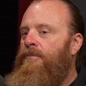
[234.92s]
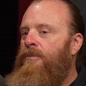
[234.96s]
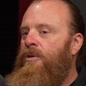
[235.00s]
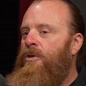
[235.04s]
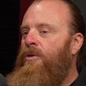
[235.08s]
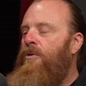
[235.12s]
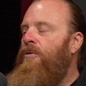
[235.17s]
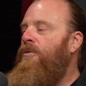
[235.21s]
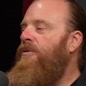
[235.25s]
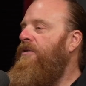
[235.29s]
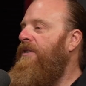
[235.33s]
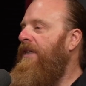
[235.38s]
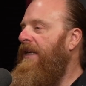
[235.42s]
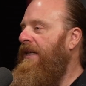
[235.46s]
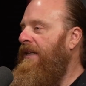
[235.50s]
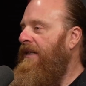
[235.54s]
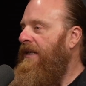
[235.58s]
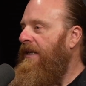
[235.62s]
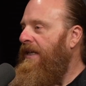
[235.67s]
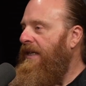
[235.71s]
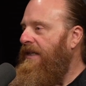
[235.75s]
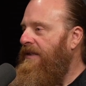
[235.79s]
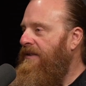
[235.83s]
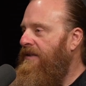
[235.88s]

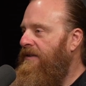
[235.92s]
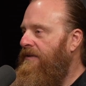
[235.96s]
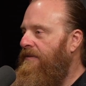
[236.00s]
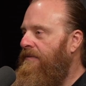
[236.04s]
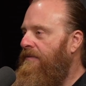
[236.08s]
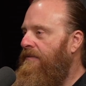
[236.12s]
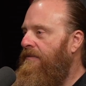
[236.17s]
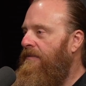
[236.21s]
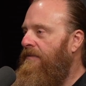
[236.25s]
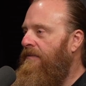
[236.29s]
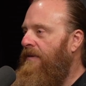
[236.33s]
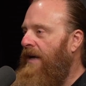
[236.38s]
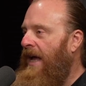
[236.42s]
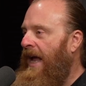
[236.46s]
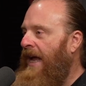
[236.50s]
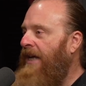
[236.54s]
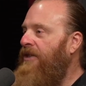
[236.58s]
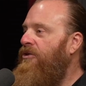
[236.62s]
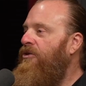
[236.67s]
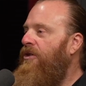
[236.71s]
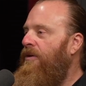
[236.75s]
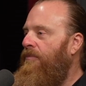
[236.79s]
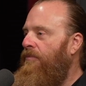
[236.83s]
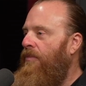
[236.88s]
using these
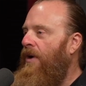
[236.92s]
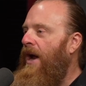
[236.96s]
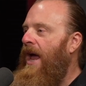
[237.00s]
ancient